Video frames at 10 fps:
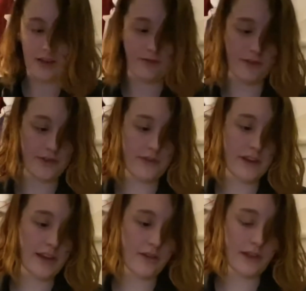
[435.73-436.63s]
first
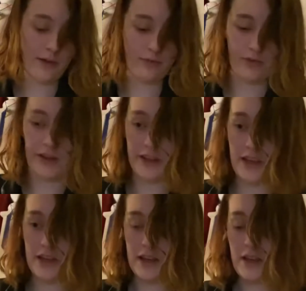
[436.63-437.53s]
video that
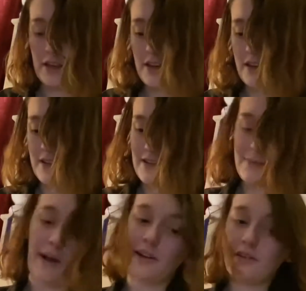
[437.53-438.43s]
really
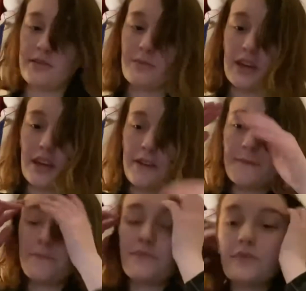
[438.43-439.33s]
inspired me
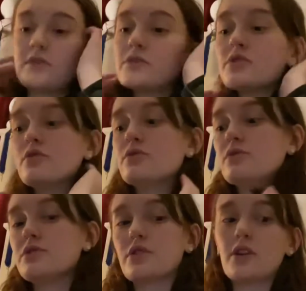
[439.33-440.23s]
to
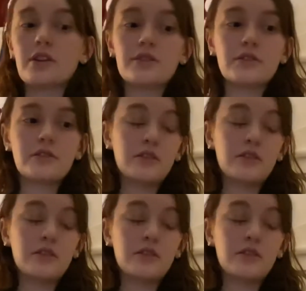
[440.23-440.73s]
start